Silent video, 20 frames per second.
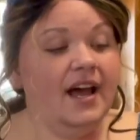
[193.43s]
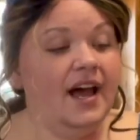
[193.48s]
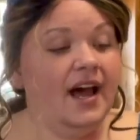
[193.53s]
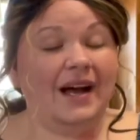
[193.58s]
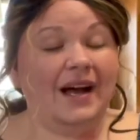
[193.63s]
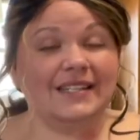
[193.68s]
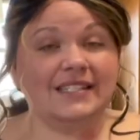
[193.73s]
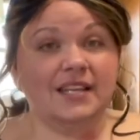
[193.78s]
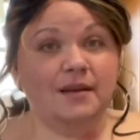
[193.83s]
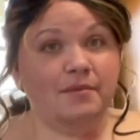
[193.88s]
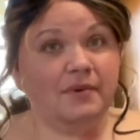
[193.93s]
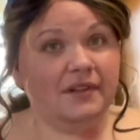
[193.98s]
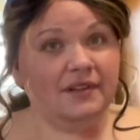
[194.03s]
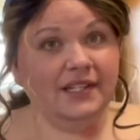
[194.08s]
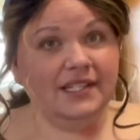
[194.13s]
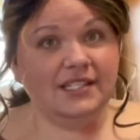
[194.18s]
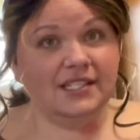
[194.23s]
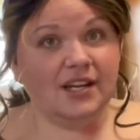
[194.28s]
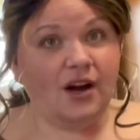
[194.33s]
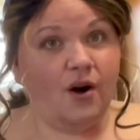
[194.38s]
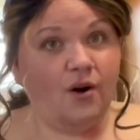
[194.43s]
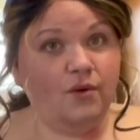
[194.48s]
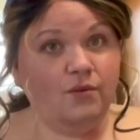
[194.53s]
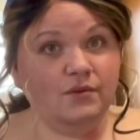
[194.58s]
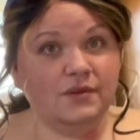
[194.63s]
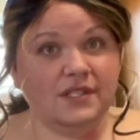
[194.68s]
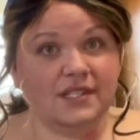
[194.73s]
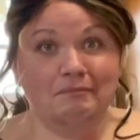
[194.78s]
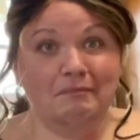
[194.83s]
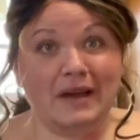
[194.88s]
I typically
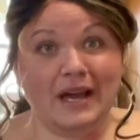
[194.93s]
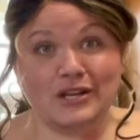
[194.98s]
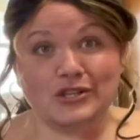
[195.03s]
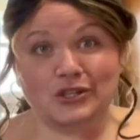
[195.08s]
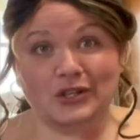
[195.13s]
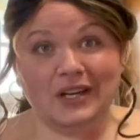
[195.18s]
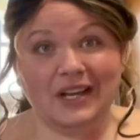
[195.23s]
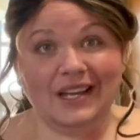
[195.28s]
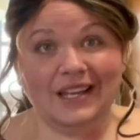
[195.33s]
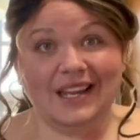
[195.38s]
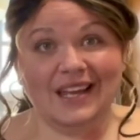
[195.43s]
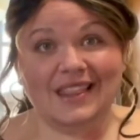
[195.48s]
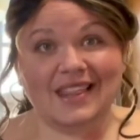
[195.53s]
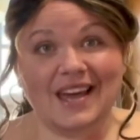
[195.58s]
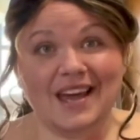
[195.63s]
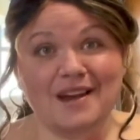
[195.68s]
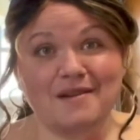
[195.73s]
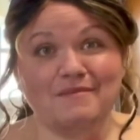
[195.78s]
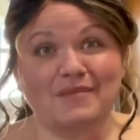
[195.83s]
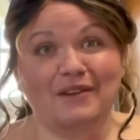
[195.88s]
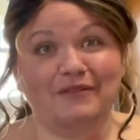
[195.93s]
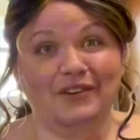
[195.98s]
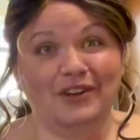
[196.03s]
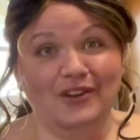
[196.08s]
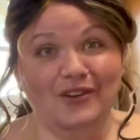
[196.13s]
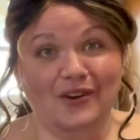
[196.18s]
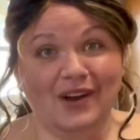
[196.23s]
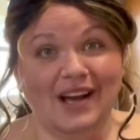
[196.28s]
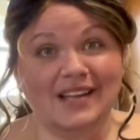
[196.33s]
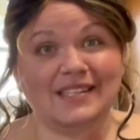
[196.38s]
don't measure anything, but for
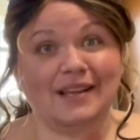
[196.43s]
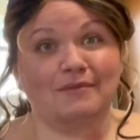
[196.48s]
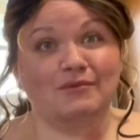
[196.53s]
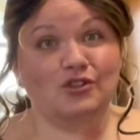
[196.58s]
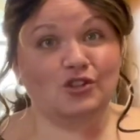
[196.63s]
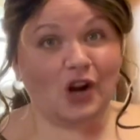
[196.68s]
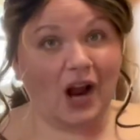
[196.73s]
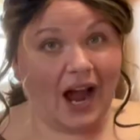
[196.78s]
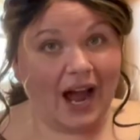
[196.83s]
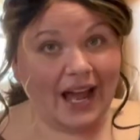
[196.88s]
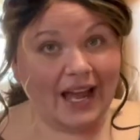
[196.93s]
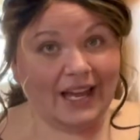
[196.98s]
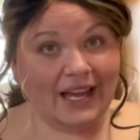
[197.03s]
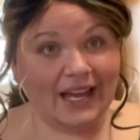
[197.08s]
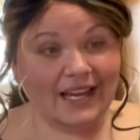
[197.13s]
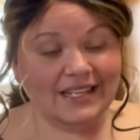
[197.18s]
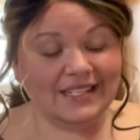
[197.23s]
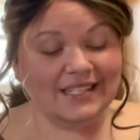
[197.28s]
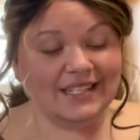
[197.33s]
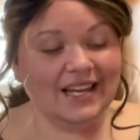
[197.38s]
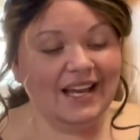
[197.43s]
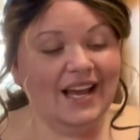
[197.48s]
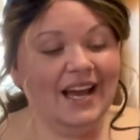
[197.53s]
you guys, I'm trying it.